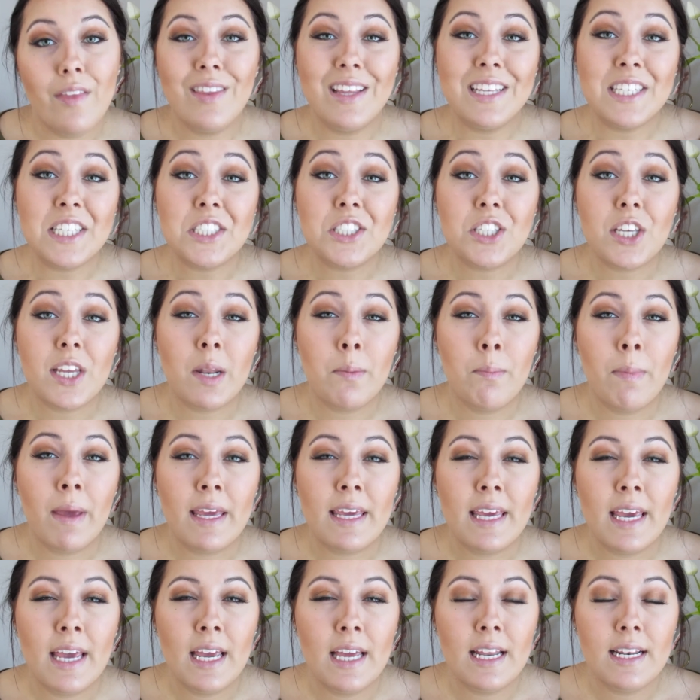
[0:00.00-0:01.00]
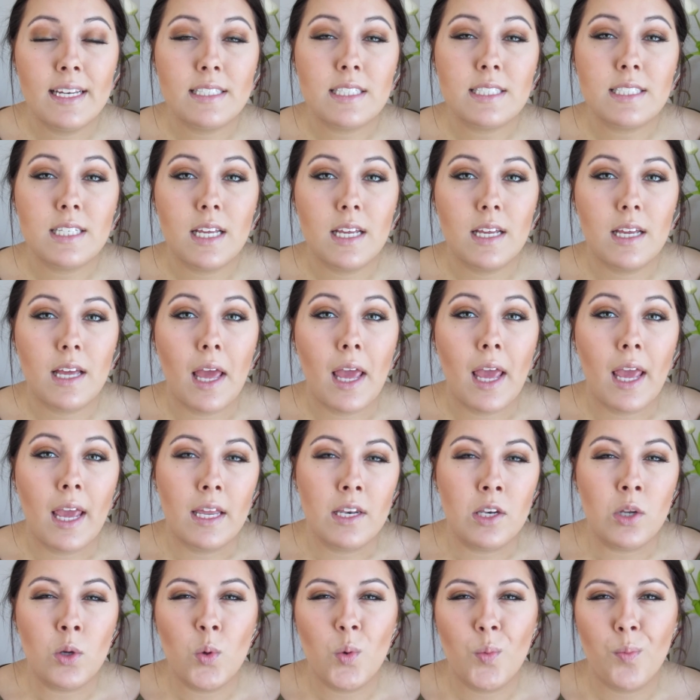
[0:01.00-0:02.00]
This is going to make it a
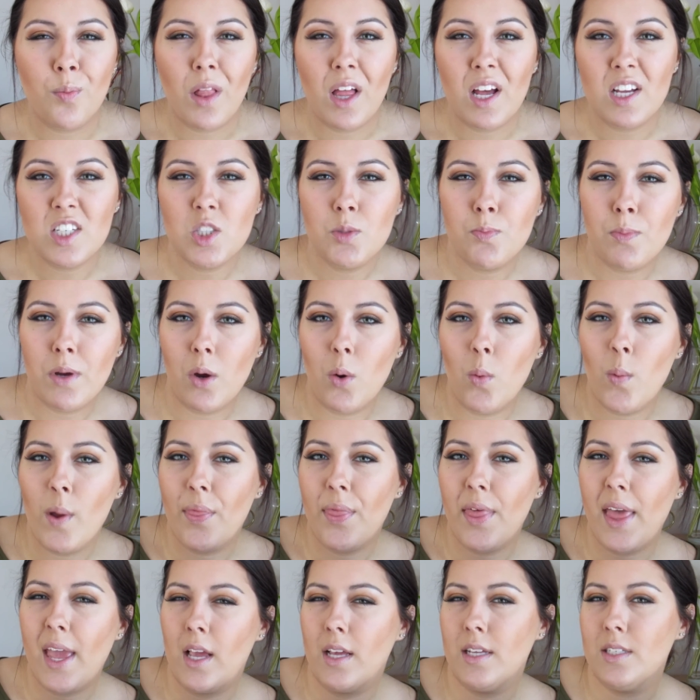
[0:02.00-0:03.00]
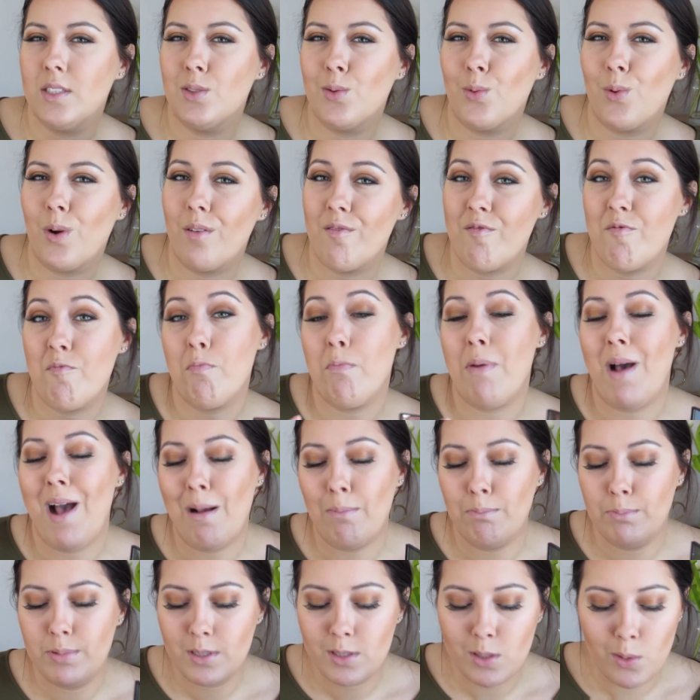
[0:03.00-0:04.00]
nude blush, but with a sort of
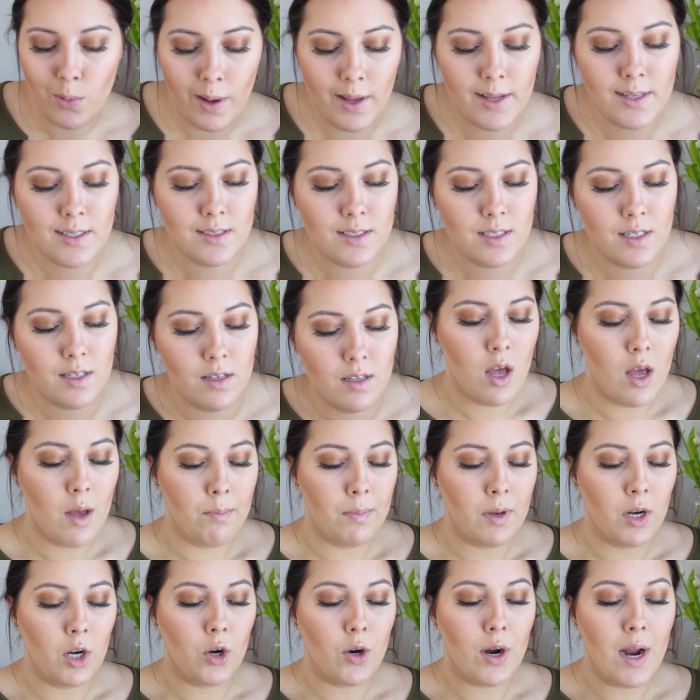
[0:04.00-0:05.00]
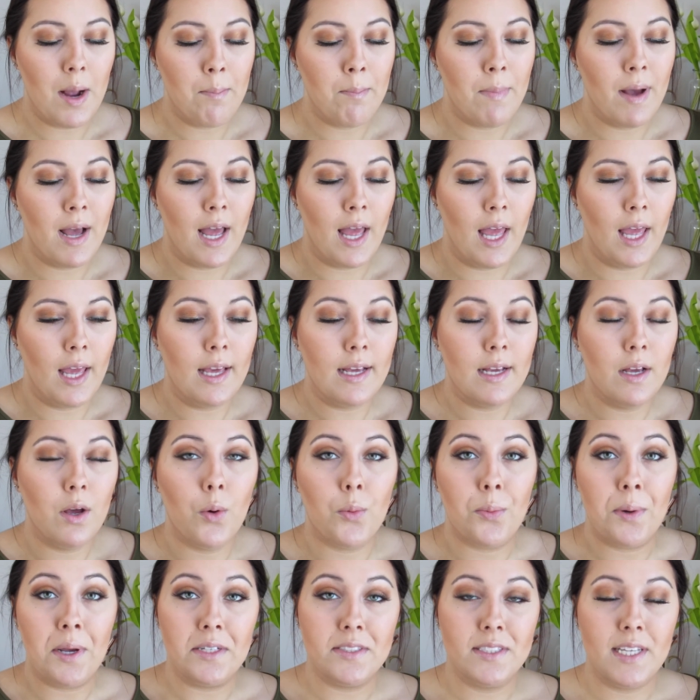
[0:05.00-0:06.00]
pop to it. I'm going to grab my
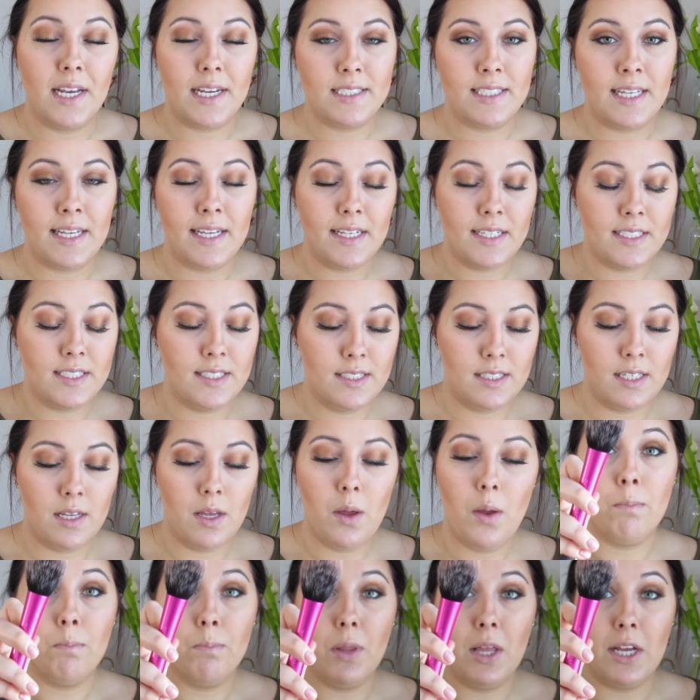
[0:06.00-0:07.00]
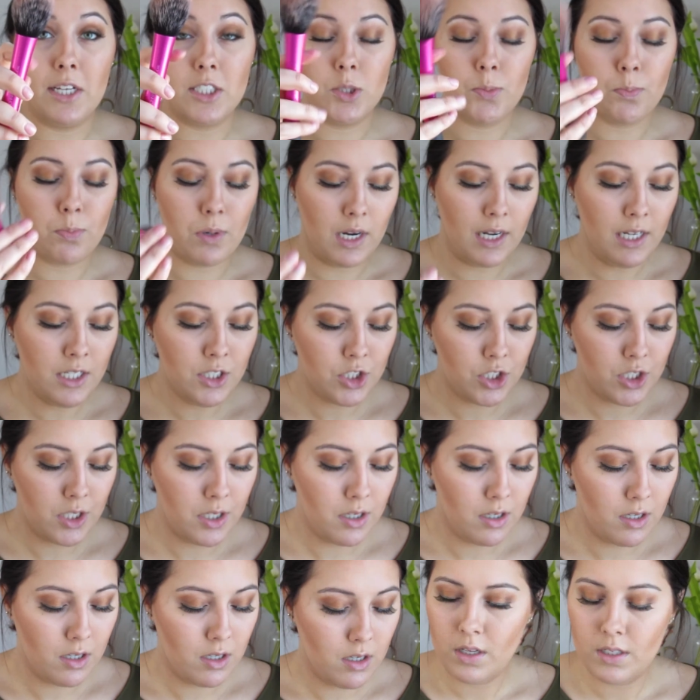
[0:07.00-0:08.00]
Real Techniques blush brush,
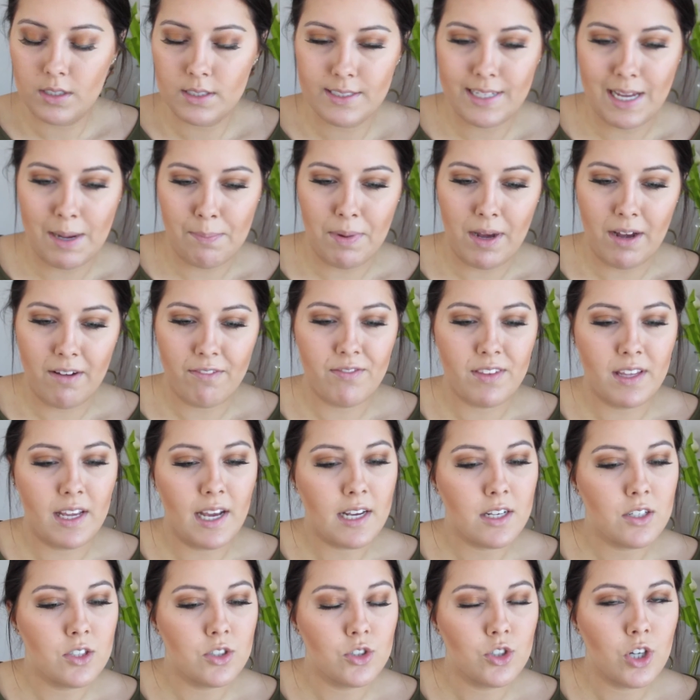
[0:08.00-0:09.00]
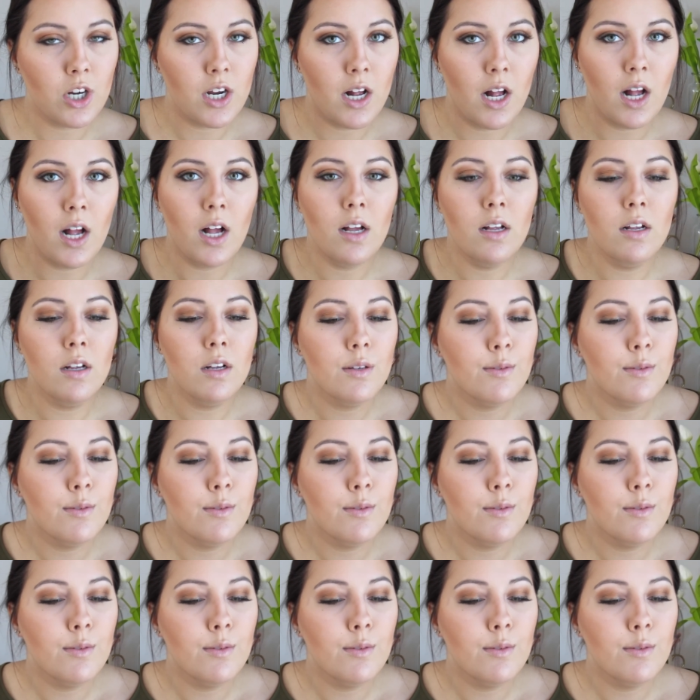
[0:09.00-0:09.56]
tap off the extra.